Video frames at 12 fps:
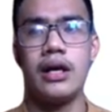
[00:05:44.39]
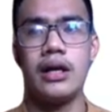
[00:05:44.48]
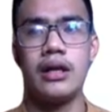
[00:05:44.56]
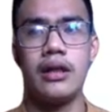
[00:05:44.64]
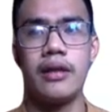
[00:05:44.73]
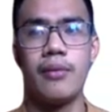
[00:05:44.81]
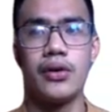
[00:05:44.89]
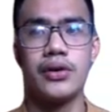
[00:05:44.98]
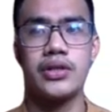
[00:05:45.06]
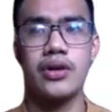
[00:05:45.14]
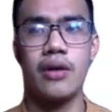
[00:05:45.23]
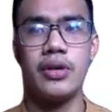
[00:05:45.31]
The
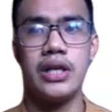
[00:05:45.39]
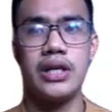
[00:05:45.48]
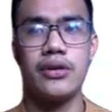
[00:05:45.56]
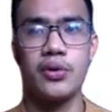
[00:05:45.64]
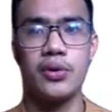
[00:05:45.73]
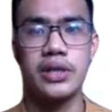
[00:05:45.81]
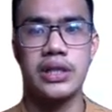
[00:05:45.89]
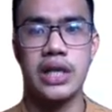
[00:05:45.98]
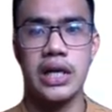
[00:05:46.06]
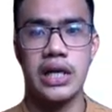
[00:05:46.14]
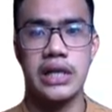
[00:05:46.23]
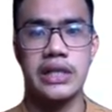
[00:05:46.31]
most commonly used
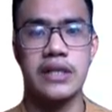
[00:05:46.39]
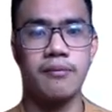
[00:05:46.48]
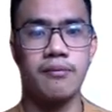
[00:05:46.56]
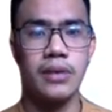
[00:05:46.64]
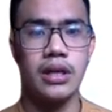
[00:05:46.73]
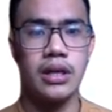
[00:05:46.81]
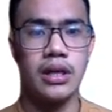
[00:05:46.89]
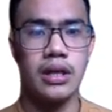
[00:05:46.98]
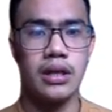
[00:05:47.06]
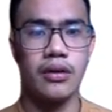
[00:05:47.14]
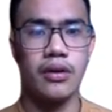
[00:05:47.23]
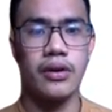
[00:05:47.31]
is the
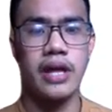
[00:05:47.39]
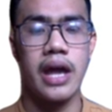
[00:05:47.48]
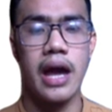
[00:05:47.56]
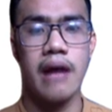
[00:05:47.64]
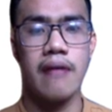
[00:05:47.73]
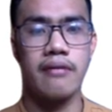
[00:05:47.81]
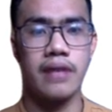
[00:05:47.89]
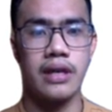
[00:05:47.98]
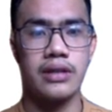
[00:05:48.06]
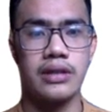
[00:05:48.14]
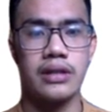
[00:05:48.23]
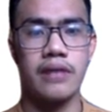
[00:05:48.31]
mean or the
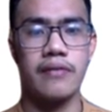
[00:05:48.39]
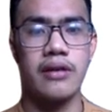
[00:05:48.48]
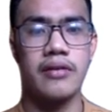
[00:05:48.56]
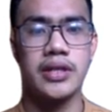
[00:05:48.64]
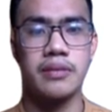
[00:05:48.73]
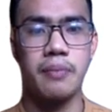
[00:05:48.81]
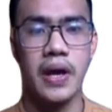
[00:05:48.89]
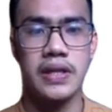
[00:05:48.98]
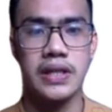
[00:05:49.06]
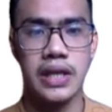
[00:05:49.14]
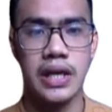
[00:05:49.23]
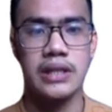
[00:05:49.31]
average of the
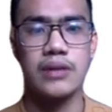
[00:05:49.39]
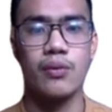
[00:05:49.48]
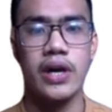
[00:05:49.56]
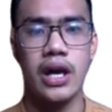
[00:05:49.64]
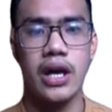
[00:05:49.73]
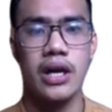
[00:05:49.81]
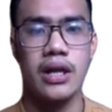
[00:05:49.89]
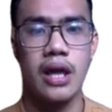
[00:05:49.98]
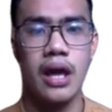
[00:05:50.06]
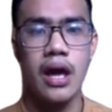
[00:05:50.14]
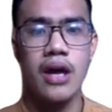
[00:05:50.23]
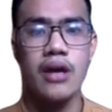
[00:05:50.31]
responses,
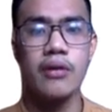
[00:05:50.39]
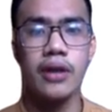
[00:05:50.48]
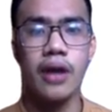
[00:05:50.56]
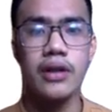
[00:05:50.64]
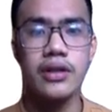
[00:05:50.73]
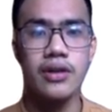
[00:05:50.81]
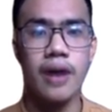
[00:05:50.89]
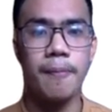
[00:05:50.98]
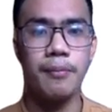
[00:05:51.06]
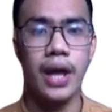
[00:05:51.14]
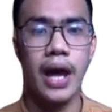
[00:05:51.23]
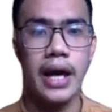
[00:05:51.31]
wherein you will also
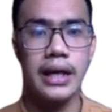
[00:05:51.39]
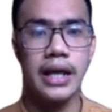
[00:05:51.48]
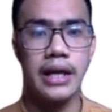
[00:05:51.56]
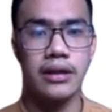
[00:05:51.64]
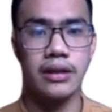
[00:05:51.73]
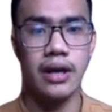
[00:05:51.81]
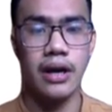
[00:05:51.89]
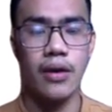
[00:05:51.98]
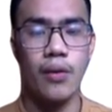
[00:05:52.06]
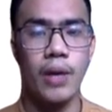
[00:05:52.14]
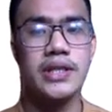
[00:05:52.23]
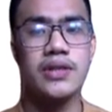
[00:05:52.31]
apply later
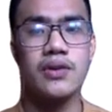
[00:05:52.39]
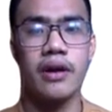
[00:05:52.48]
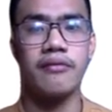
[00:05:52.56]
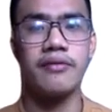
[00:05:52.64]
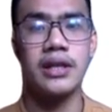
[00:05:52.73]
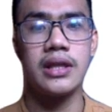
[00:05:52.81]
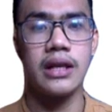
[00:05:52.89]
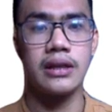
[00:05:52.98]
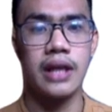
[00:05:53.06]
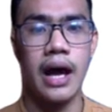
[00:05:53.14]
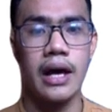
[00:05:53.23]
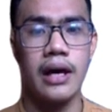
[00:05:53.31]
once you have the
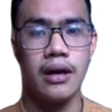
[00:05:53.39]
data